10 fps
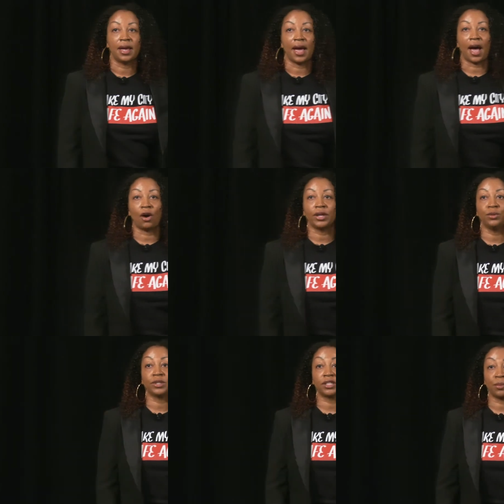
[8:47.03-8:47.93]
how he
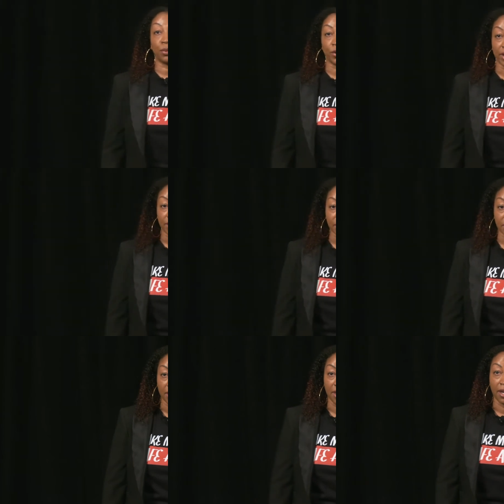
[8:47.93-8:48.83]
was
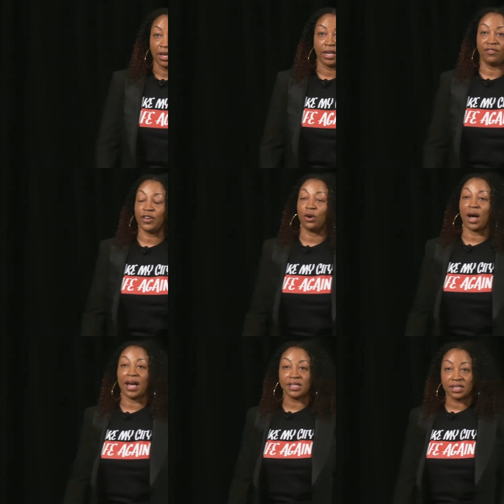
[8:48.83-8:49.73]
depressed, he felt
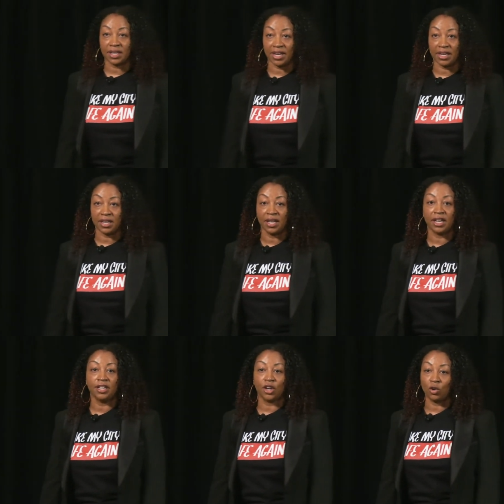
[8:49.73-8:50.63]
isolated,
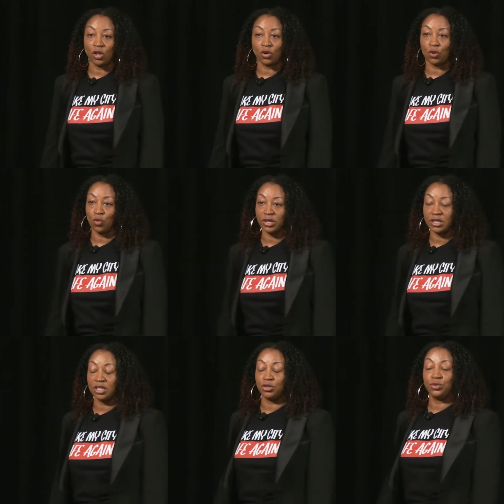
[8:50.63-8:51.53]
he no longer
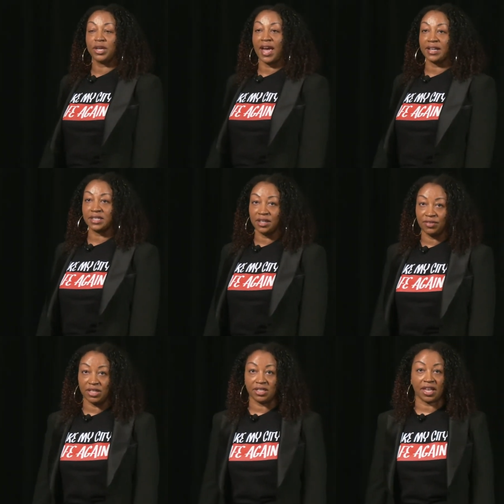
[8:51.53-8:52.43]
wanted to do the
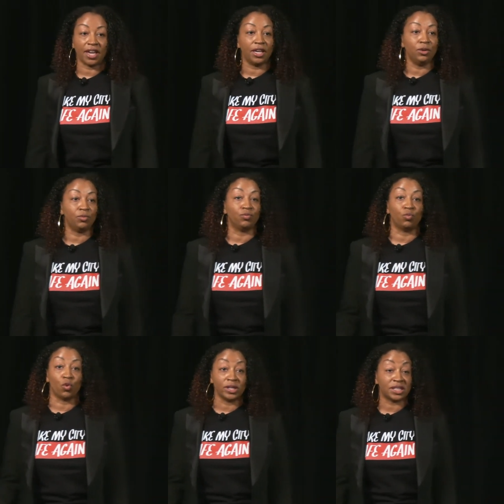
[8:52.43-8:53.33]
activities that he
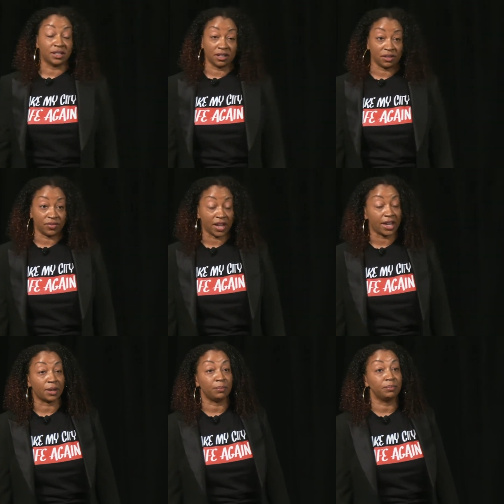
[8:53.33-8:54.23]
once loved,
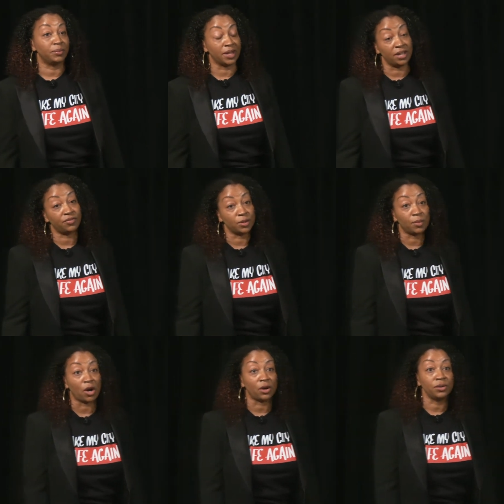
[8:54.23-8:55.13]
like playing
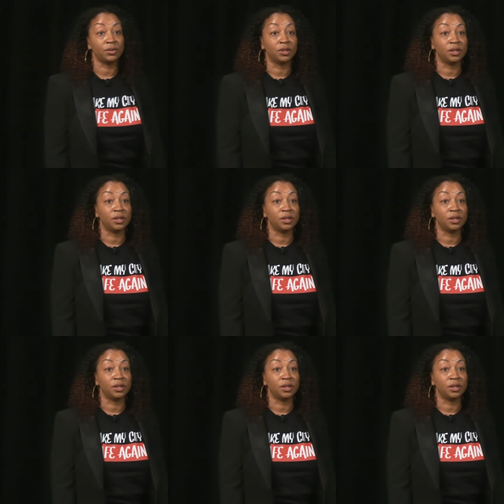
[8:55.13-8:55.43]
football.